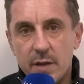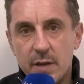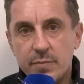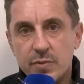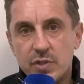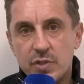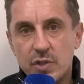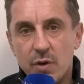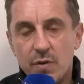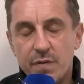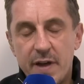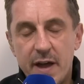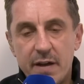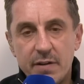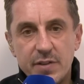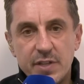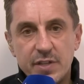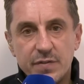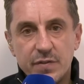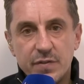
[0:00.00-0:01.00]
so far
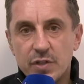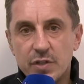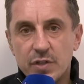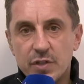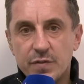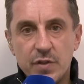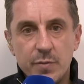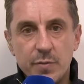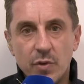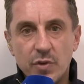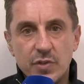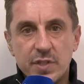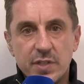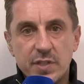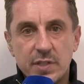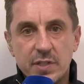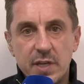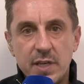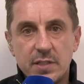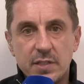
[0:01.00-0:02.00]
in this first few months of the
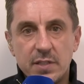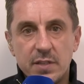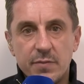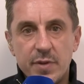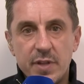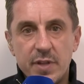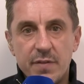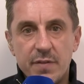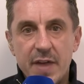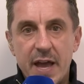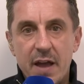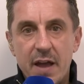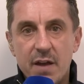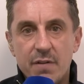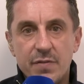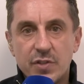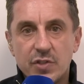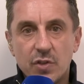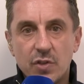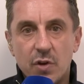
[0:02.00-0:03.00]
season have been of
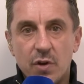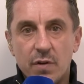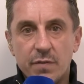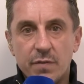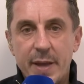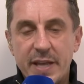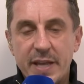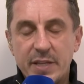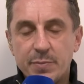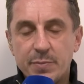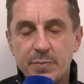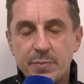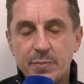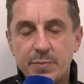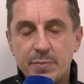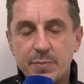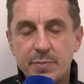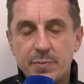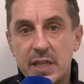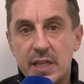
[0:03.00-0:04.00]
the sort of best players
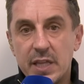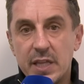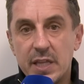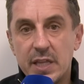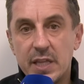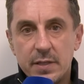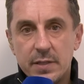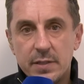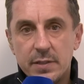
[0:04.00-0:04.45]
in the league.